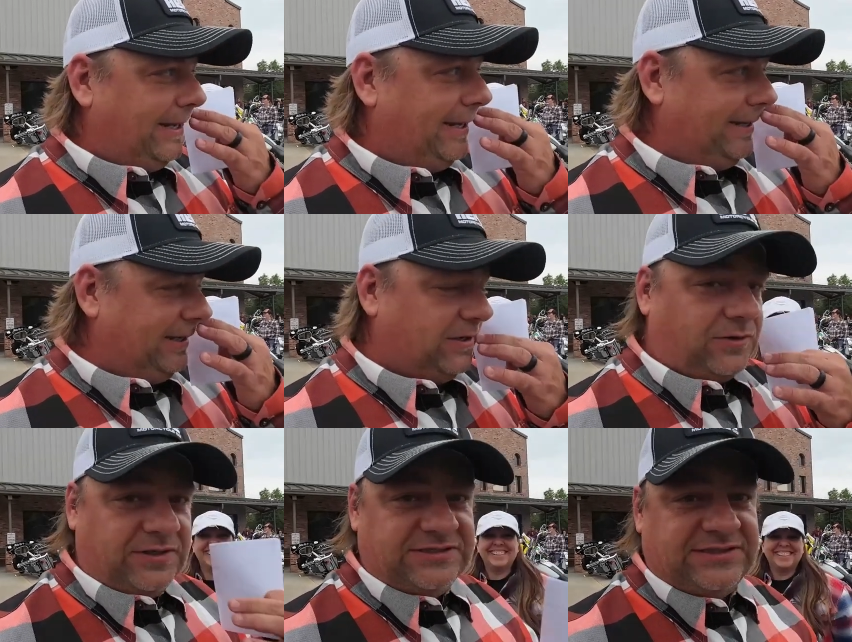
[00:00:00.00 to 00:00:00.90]
Speaker 1: and he
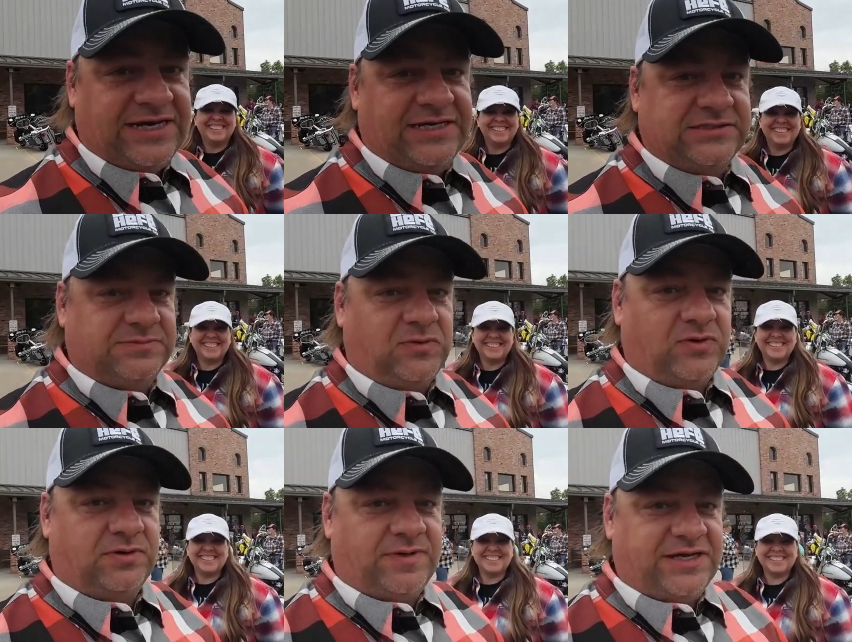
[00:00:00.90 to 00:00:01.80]
always has
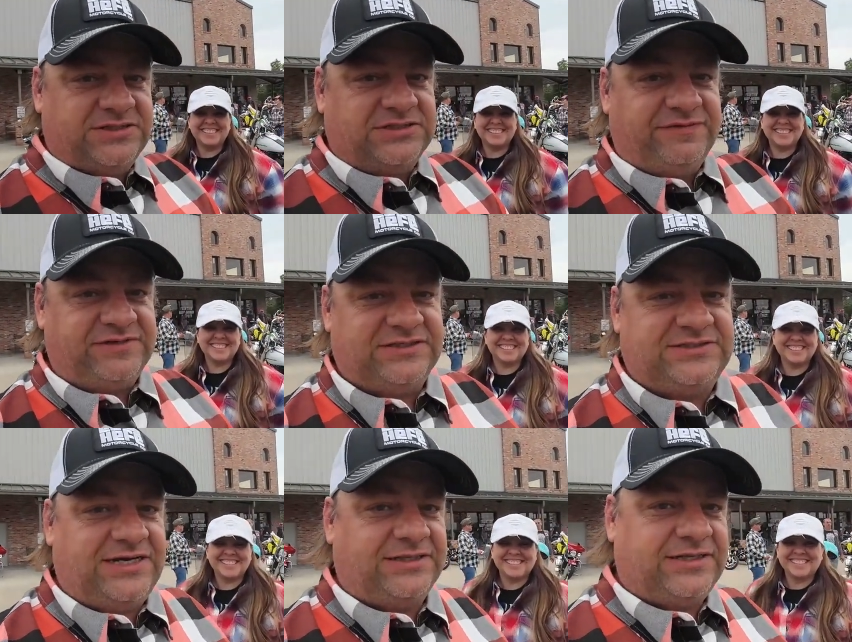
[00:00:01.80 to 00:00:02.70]
more range left in
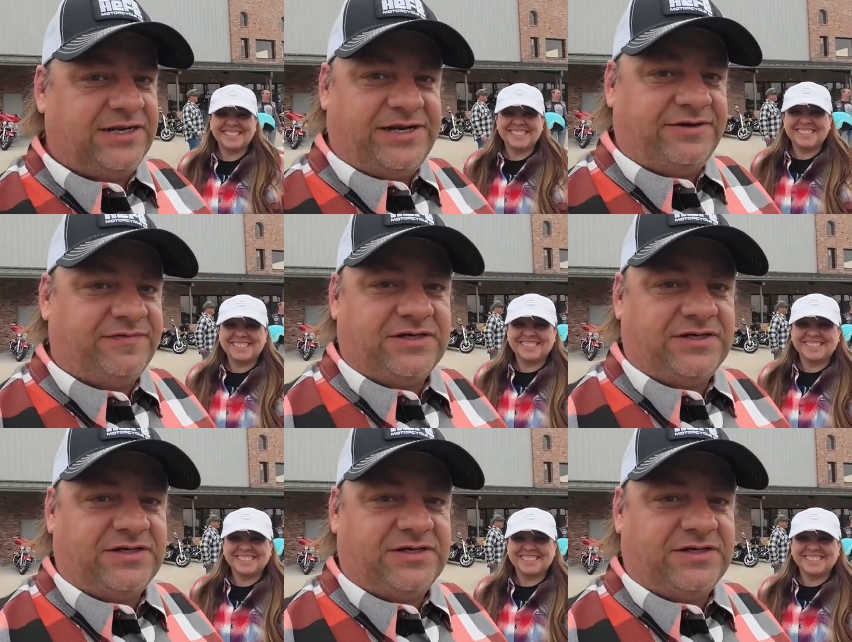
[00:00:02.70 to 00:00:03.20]
his tank than any of